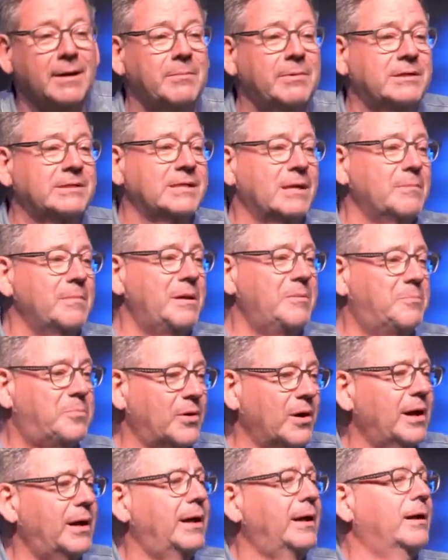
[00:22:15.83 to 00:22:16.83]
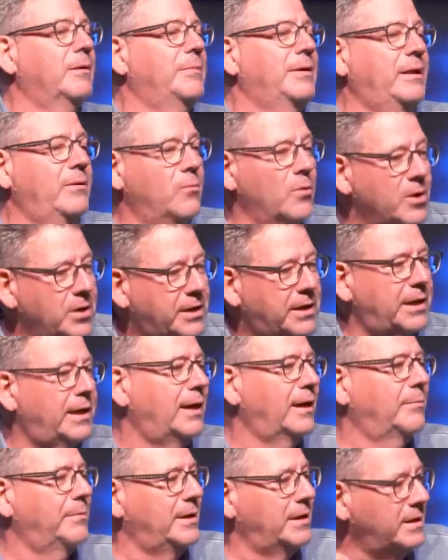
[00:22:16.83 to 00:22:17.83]
here because I've been praying, I've been
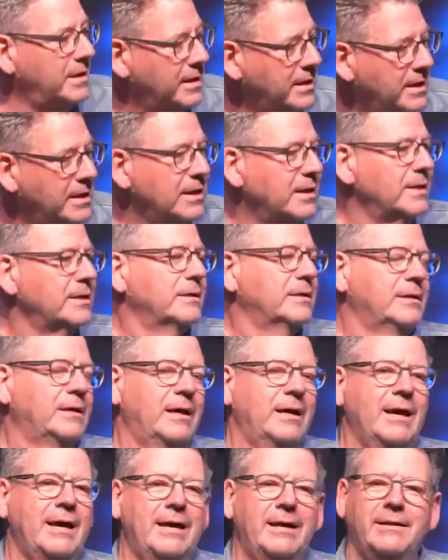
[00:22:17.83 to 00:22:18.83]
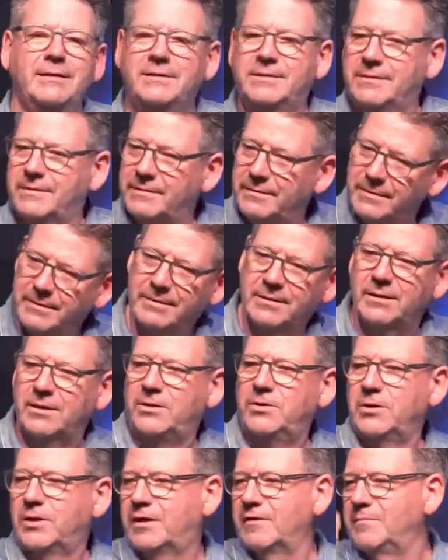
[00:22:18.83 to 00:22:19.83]
working, I've been, and
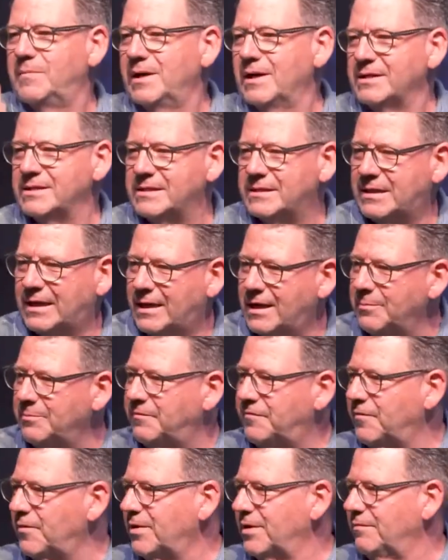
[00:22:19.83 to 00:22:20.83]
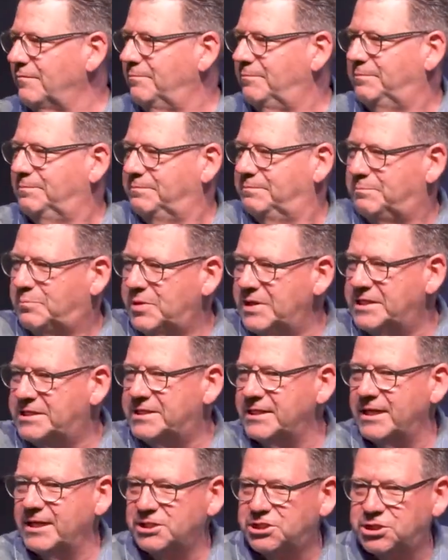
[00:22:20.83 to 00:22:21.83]
you give me a clip for a
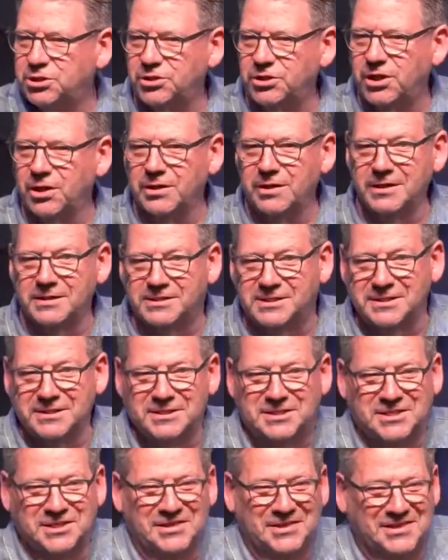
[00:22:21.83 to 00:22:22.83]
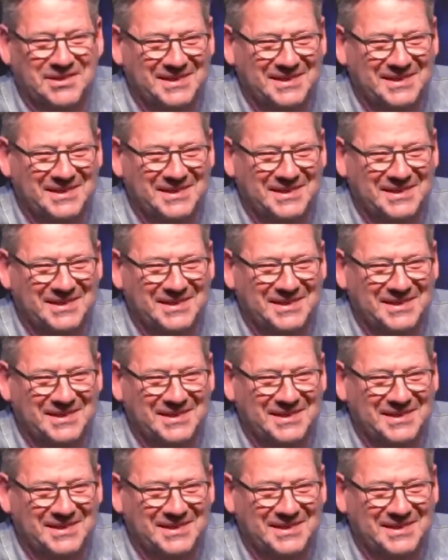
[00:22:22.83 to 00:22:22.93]
preach that I should go and listen to.